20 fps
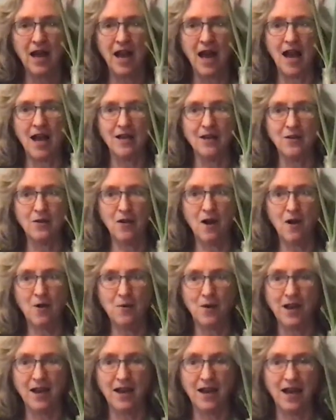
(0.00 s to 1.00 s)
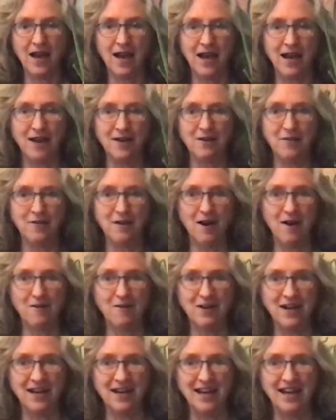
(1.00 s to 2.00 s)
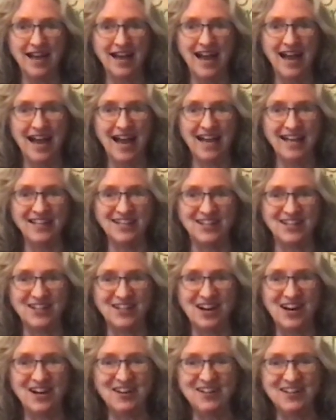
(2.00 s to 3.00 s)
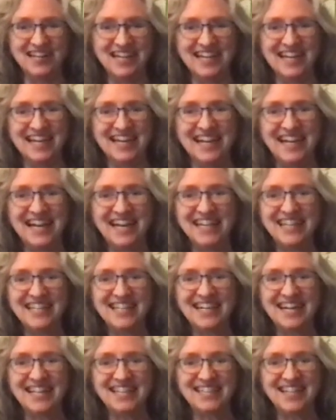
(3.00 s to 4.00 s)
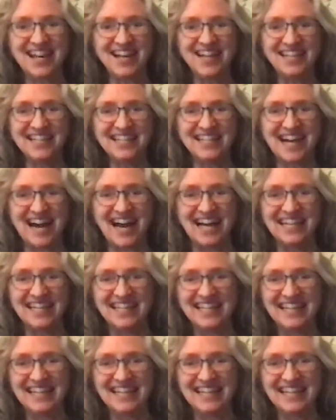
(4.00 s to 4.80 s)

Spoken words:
and growing and growing and growing. Look how tall it got.